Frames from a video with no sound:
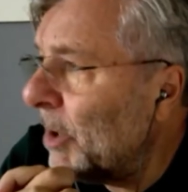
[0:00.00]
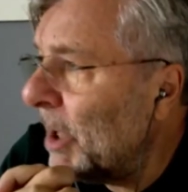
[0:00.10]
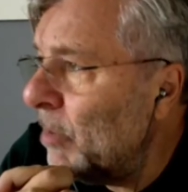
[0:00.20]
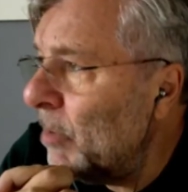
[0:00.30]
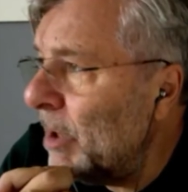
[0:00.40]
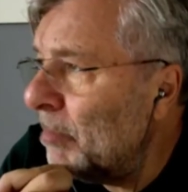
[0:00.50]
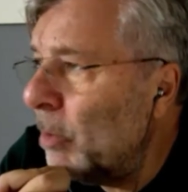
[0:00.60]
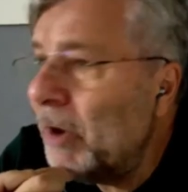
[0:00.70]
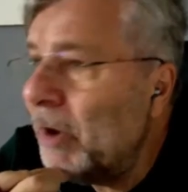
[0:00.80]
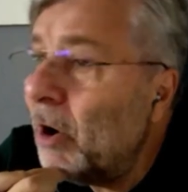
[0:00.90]
Okay,
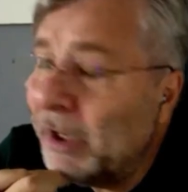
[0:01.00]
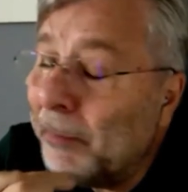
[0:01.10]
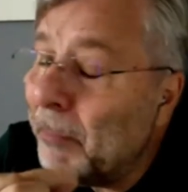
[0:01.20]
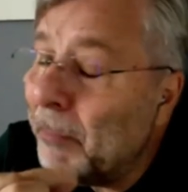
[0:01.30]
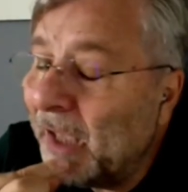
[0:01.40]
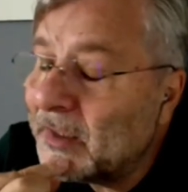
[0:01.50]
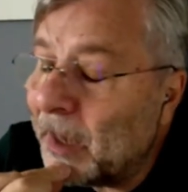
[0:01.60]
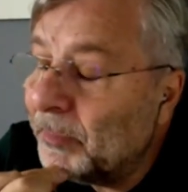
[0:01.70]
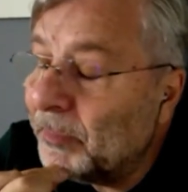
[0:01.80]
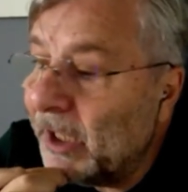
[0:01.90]
we already made
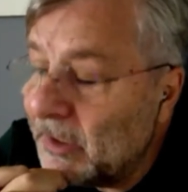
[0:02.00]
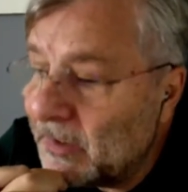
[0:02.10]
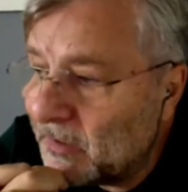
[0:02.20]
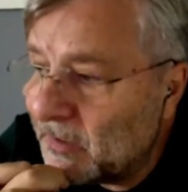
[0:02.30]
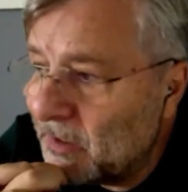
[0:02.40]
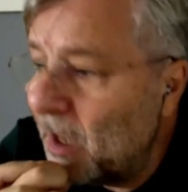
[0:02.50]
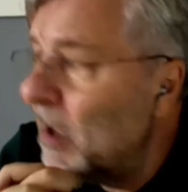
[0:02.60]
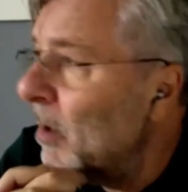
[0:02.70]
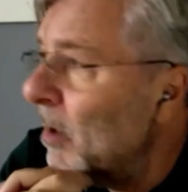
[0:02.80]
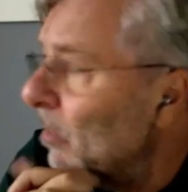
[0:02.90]
some tests
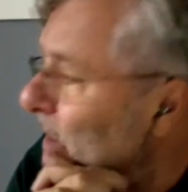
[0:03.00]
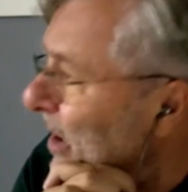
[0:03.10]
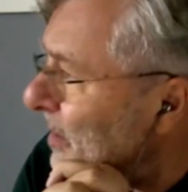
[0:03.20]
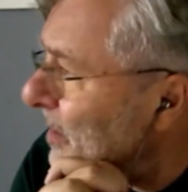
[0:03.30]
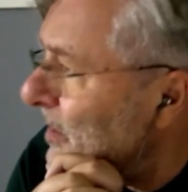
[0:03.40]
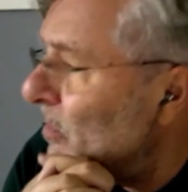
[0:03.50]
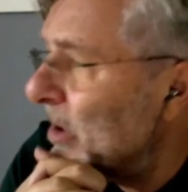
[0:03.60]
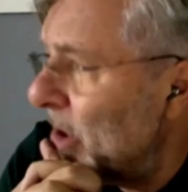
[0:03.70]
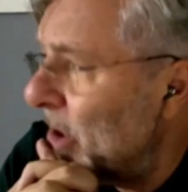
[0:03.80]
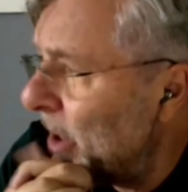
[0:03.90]
with
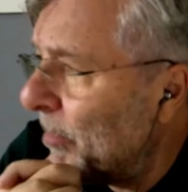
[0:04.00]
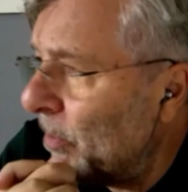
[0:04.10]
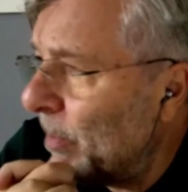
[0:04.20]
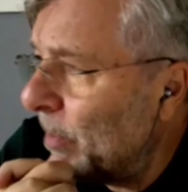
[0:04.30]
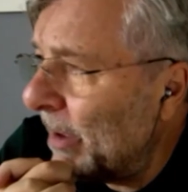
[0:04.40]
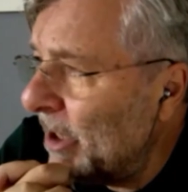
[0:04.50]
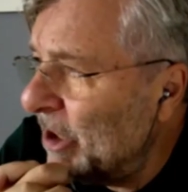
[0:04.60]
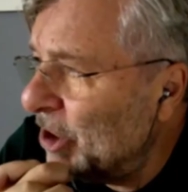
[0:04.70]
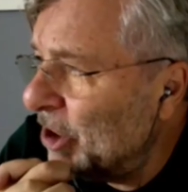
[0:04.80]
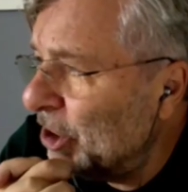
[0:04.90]
LoRa
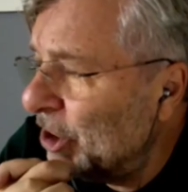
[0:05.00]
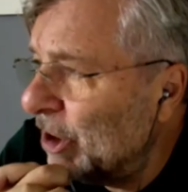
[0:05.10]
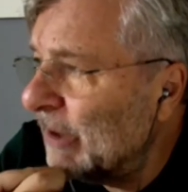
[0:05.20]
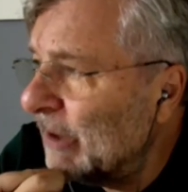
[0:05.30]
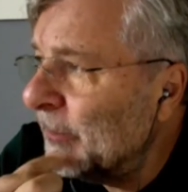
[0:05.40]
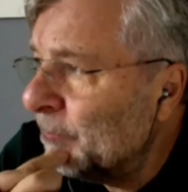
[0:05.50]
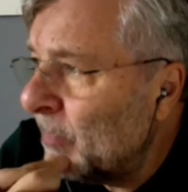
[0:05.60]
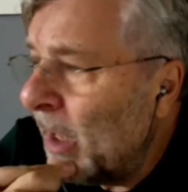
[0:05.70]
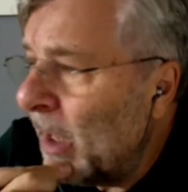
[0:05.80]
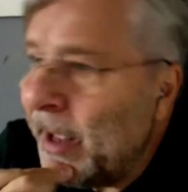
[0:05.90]
propagation,
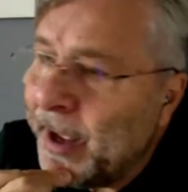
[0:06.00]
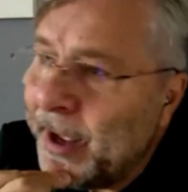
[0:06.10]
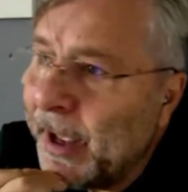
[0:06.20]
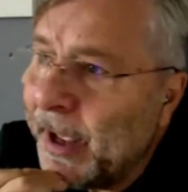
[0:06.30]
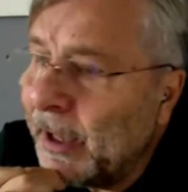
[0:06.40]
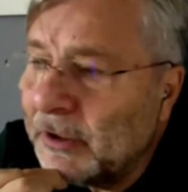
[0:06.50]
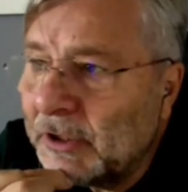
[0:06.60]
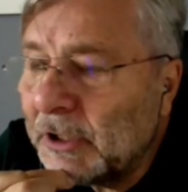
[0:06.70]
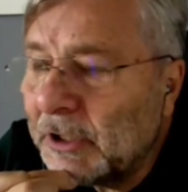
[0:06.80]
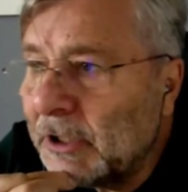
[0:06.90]

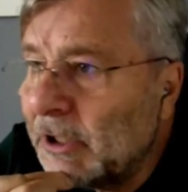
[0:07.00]
and